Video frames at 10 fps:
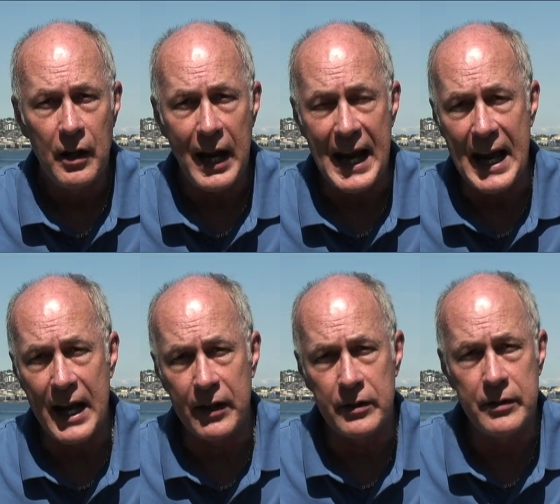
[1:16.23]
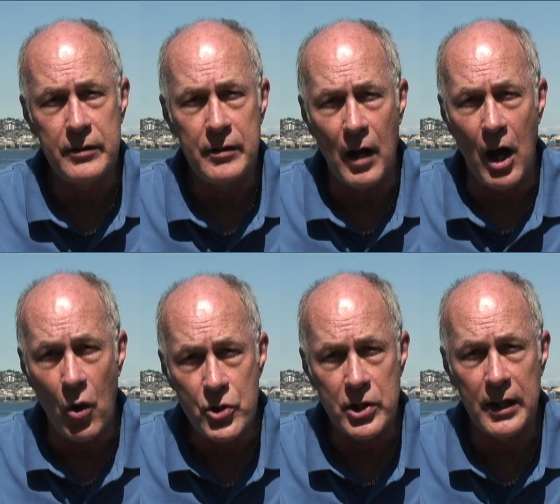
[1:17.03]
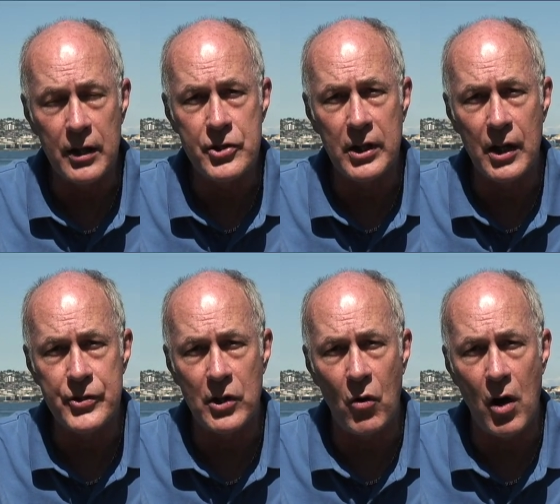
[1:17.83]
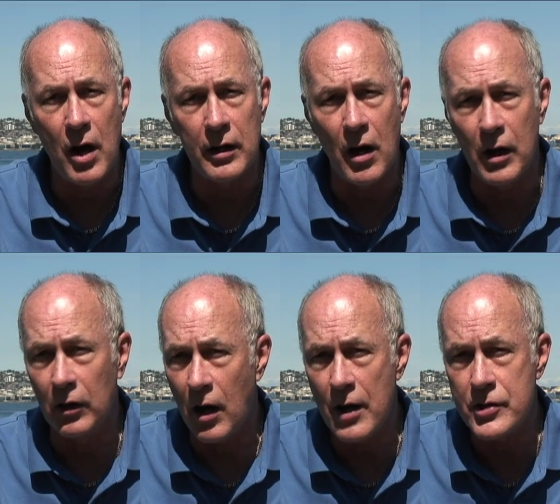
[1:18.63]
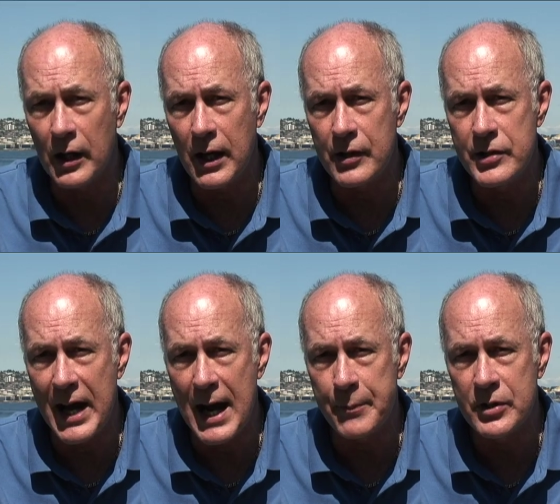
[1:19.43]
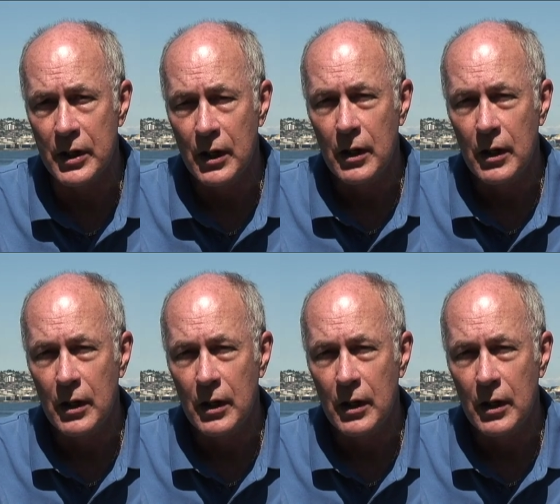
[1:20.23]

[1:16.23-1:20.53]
and uh, ocean energy and so on, are largely untapped.